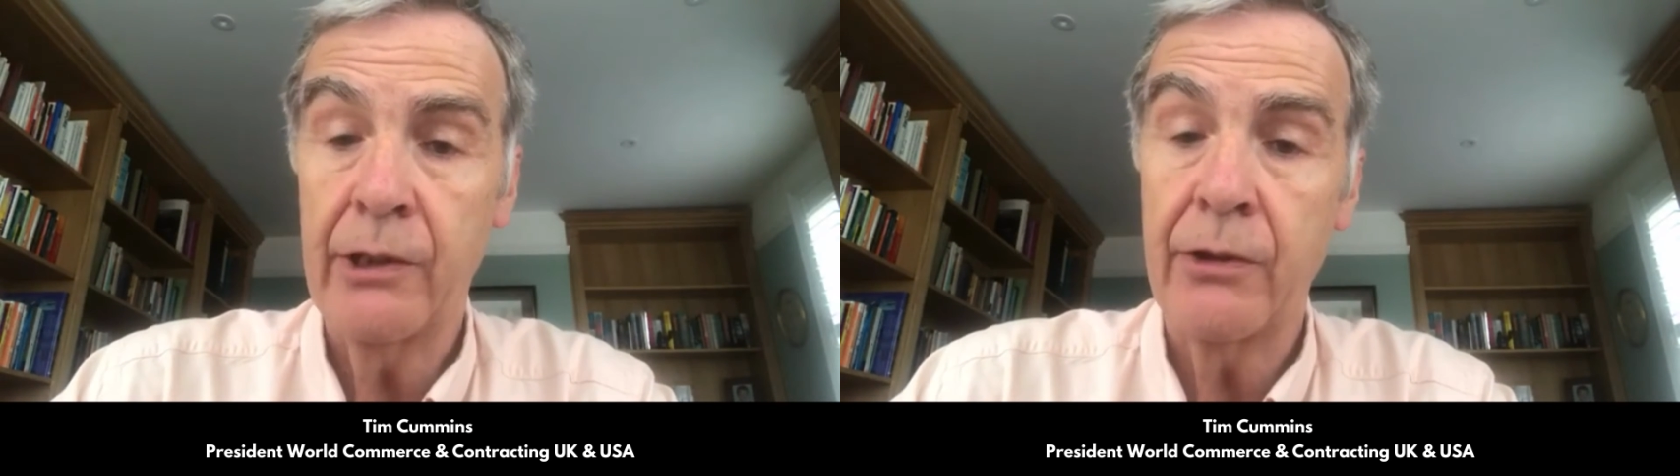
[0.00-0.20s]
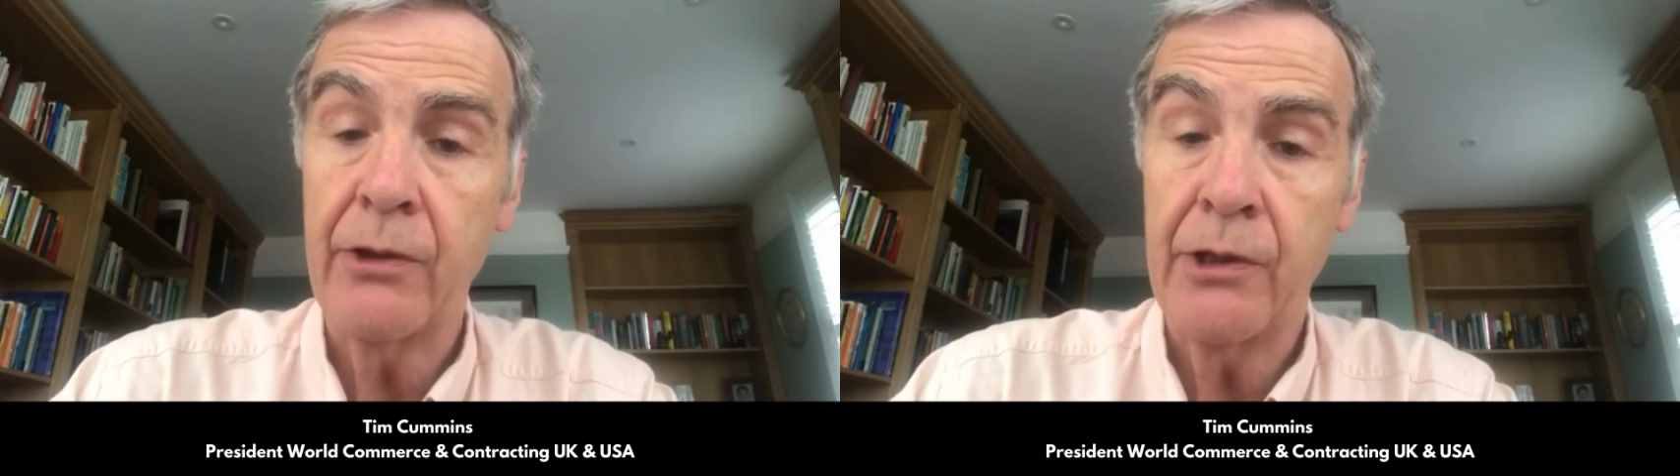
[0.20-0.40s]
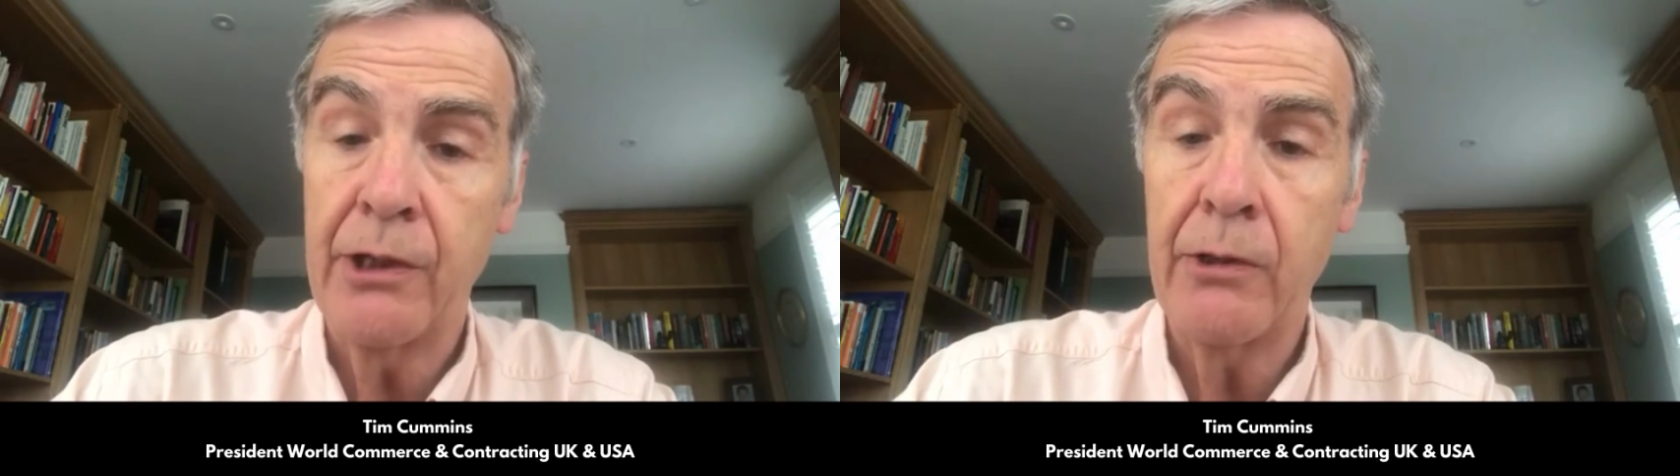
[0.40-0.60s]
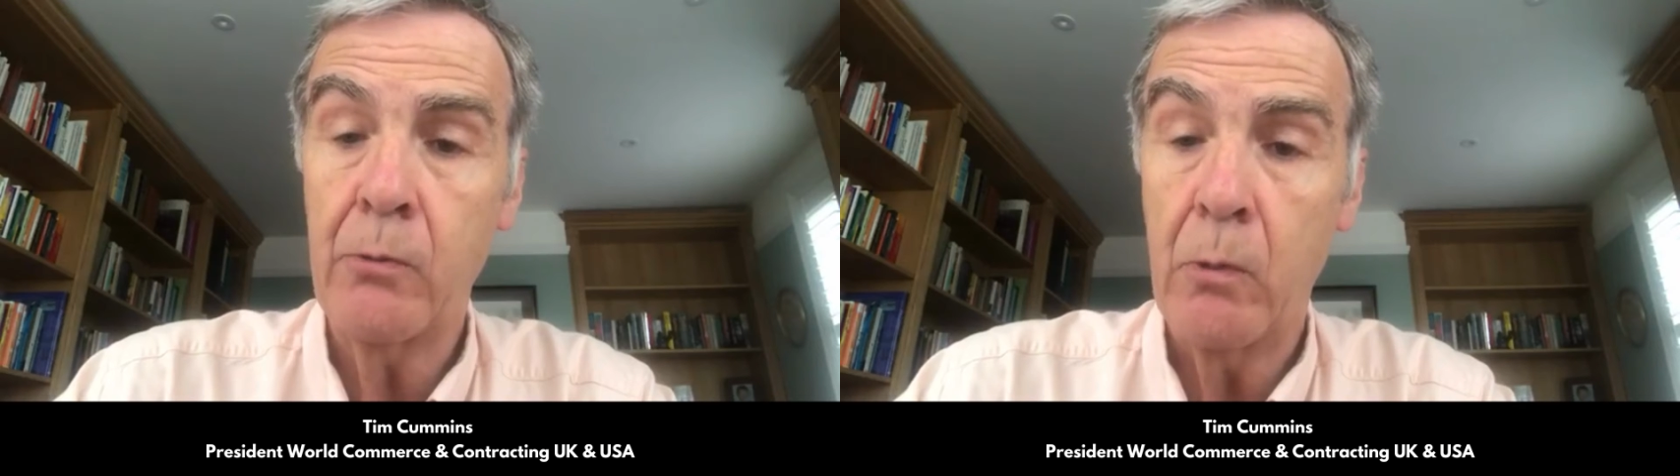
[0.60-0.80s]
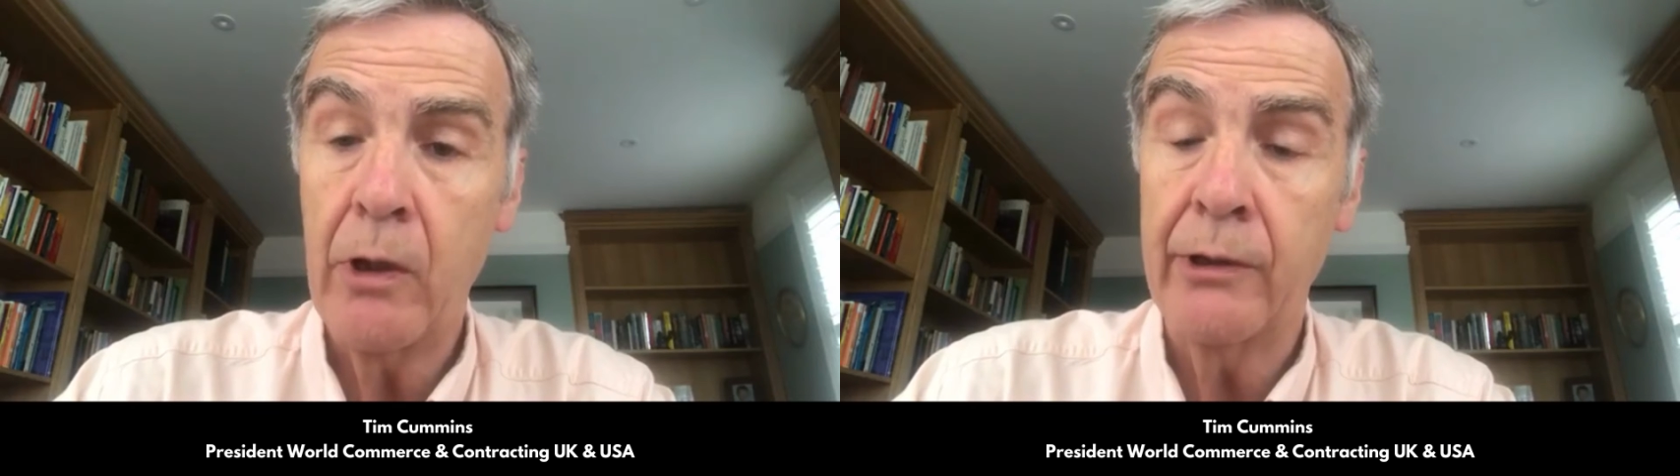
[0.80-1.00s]
to tier
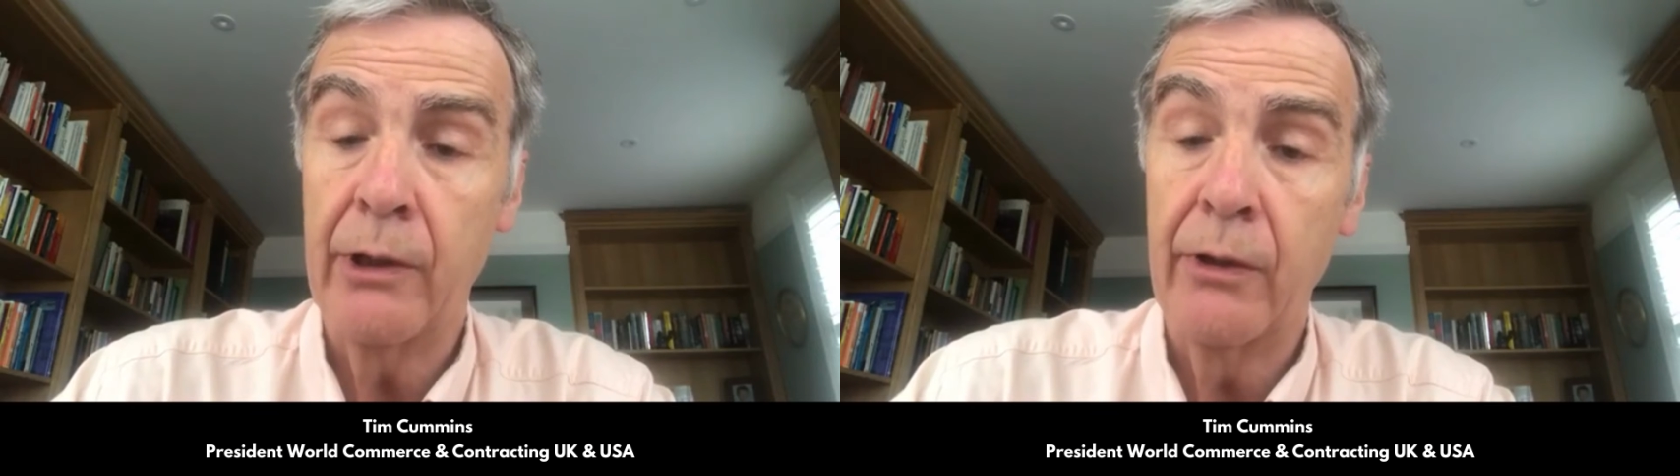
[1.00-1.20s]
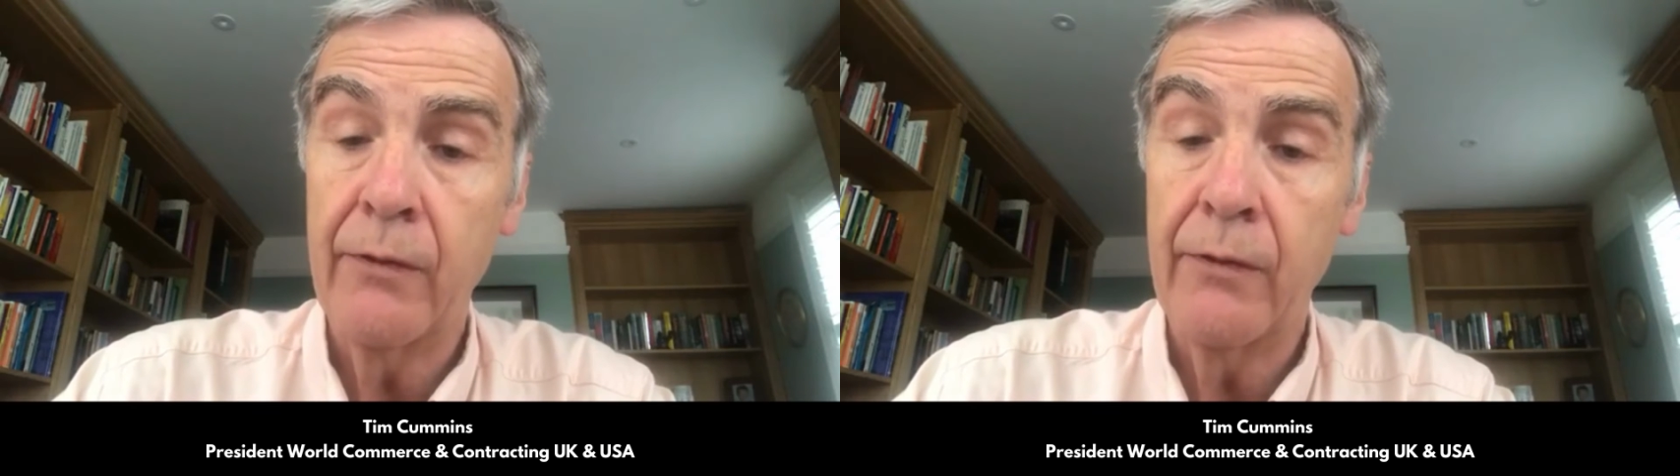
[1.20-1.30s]
one